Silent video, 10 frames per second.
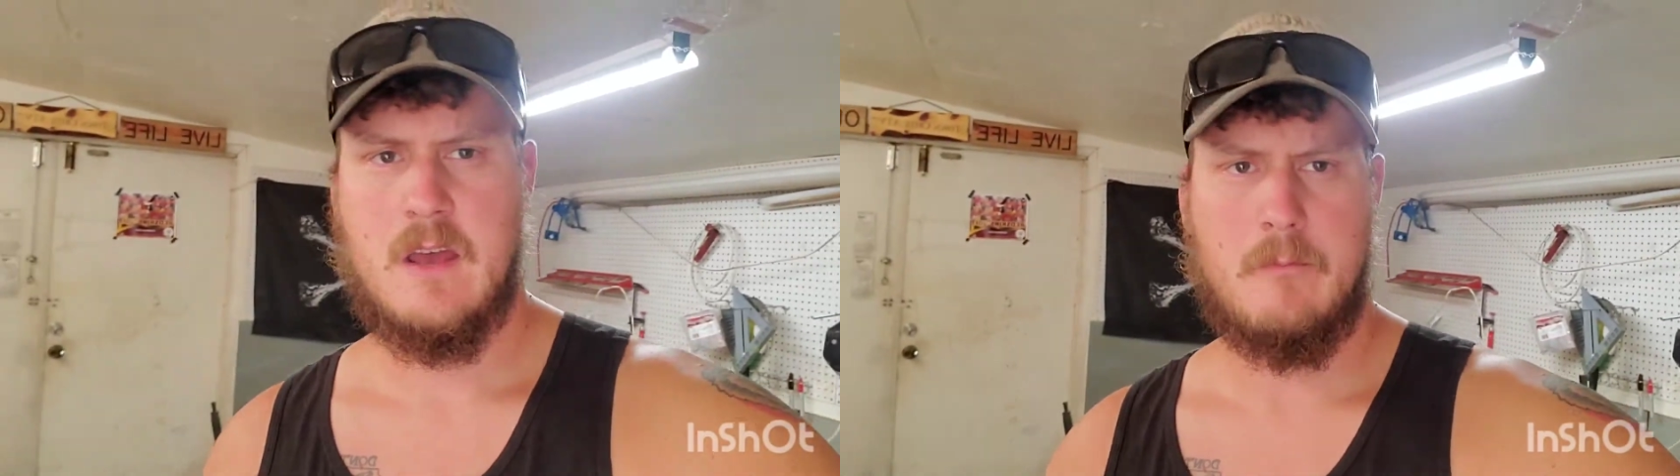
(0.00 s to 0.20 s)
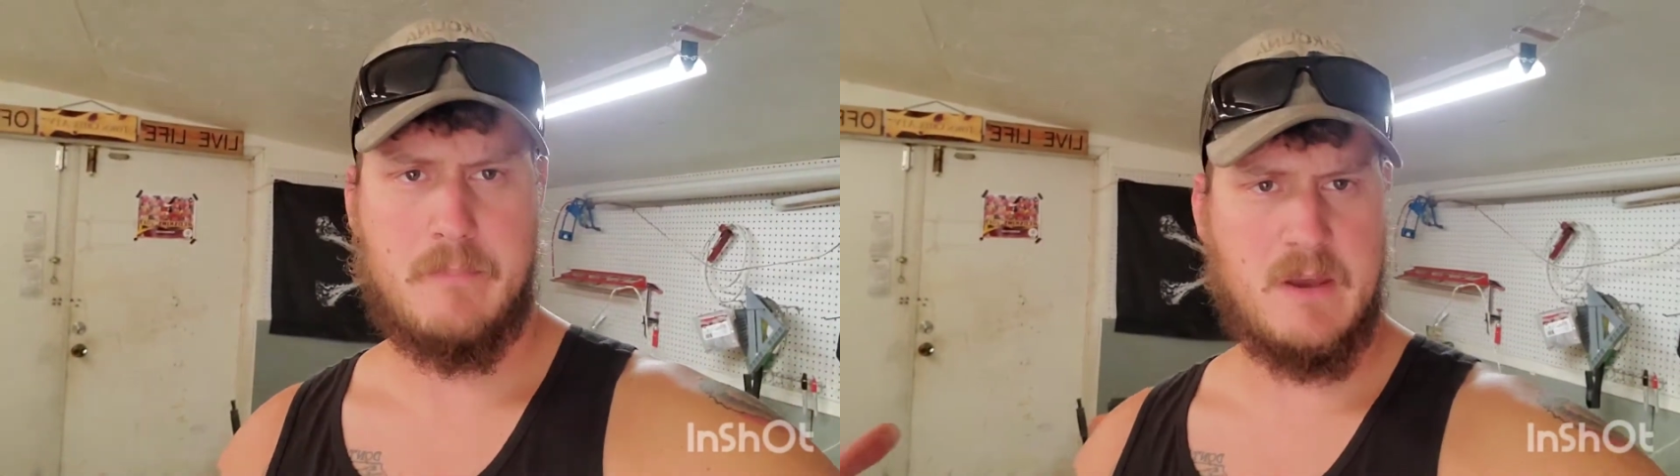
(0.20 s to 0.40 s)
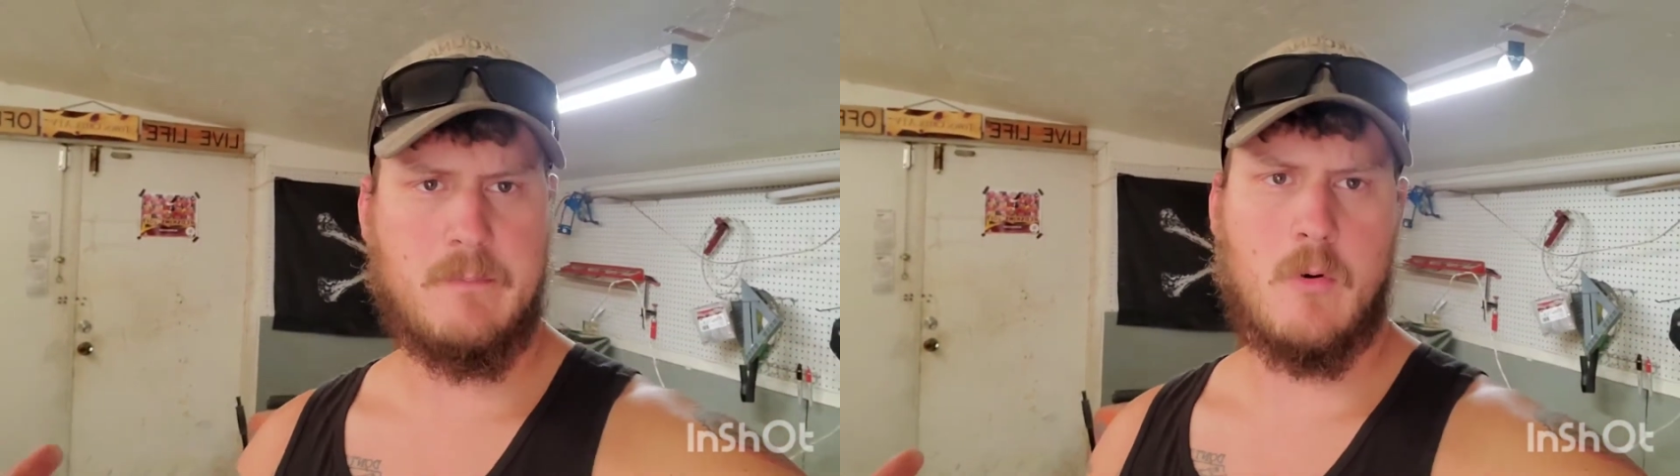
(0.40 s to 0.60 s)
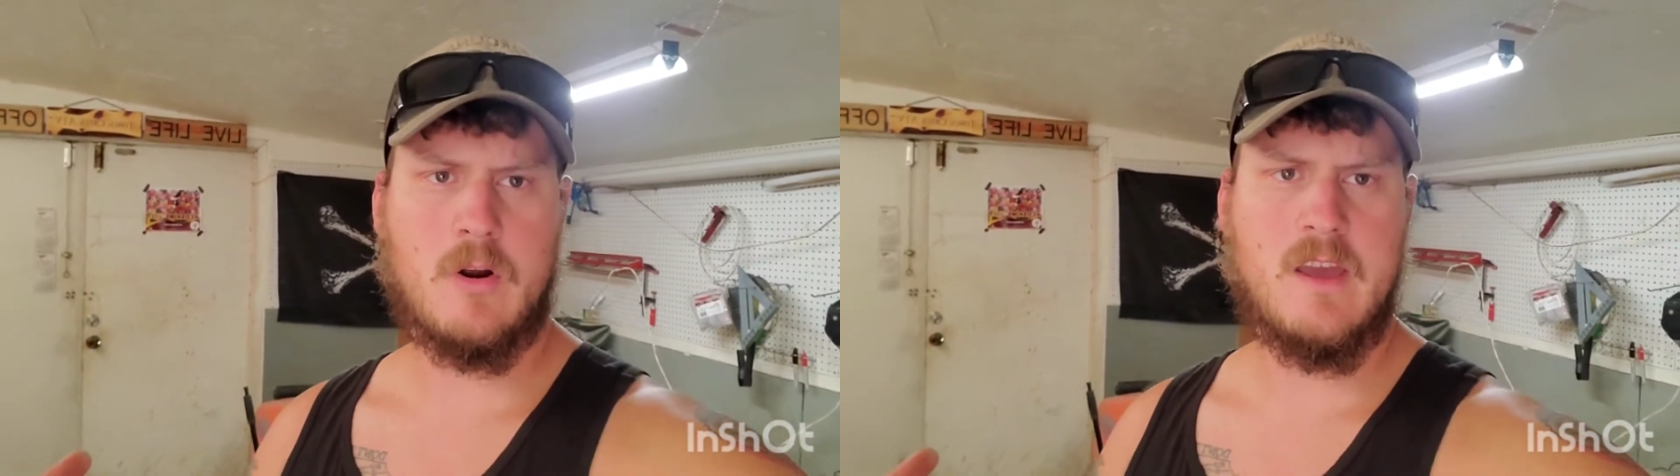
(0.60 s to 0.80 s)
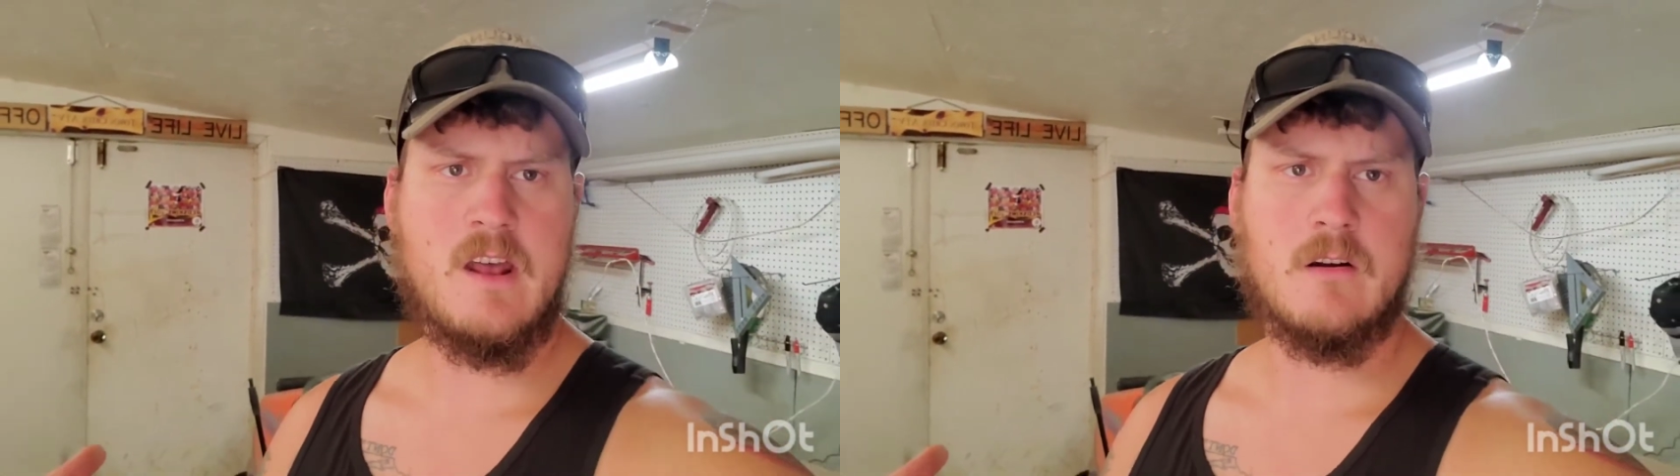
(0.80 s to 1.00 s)
Big bore
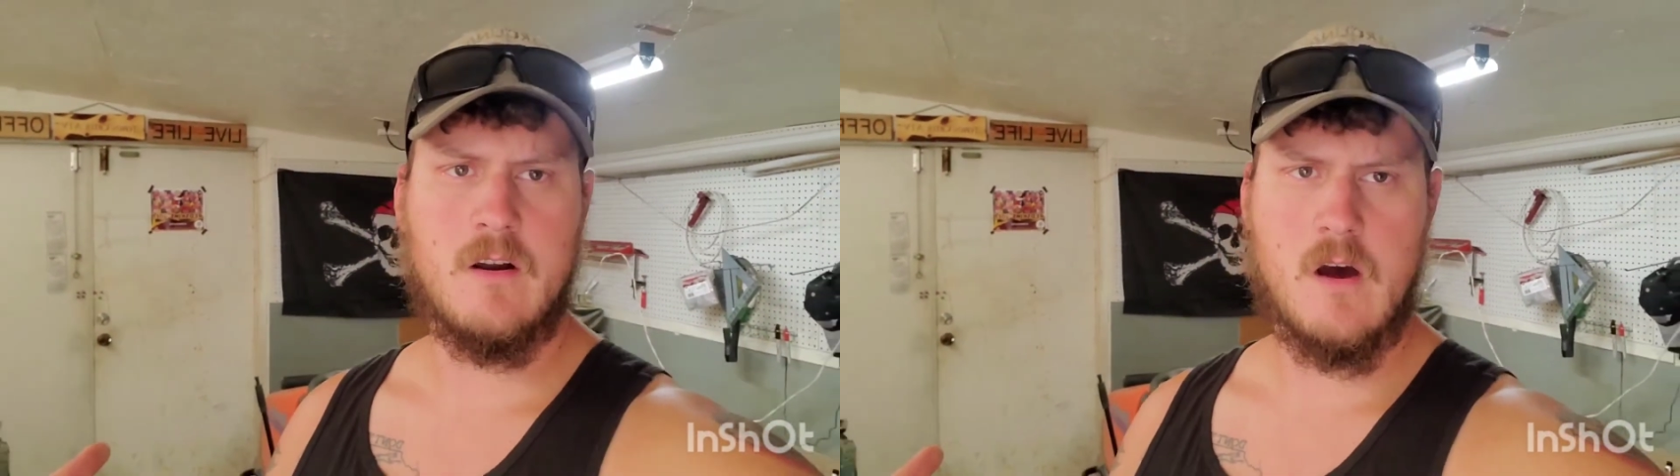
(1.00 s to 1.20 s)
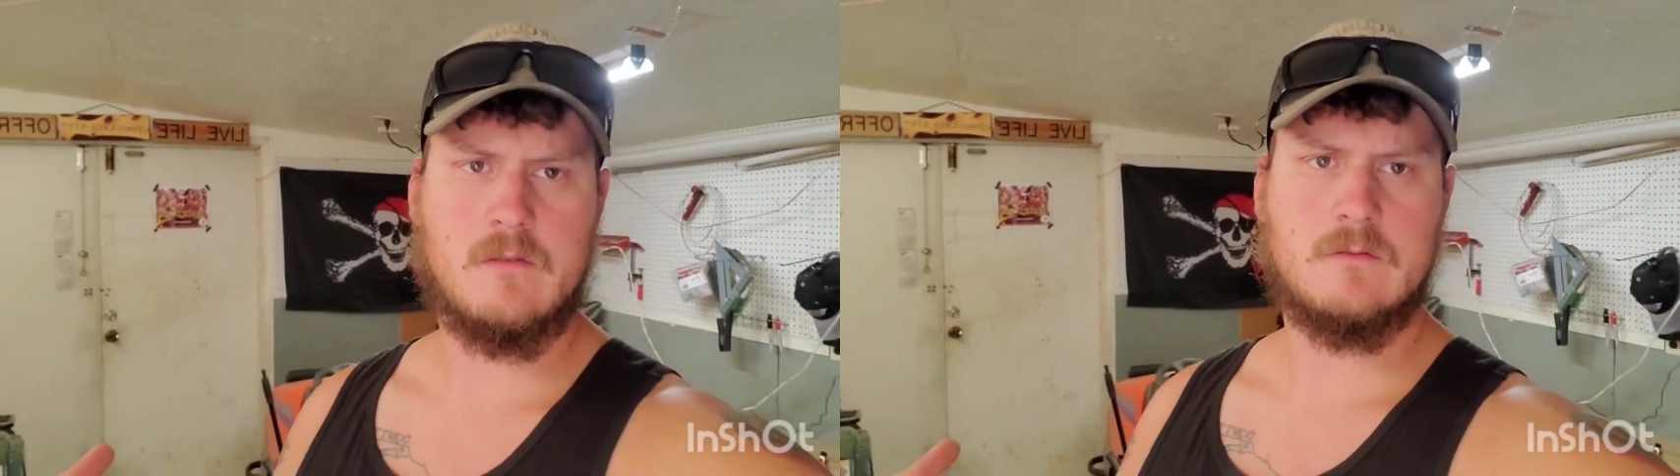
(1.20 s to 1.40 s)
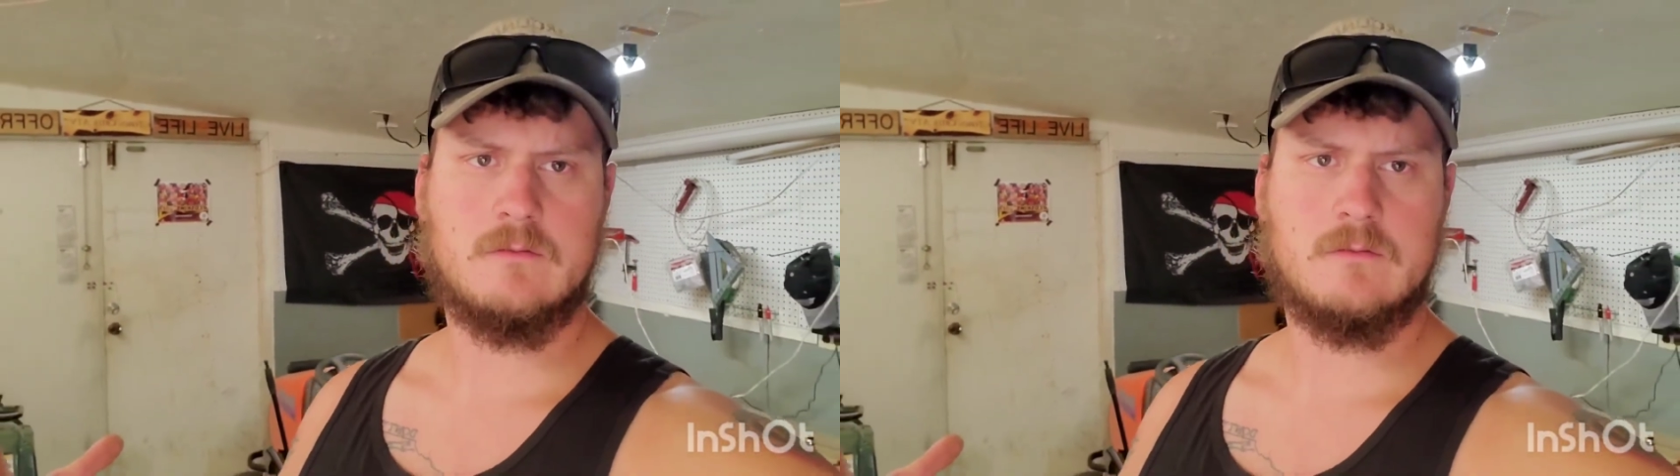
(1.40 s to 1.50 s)
kit or no?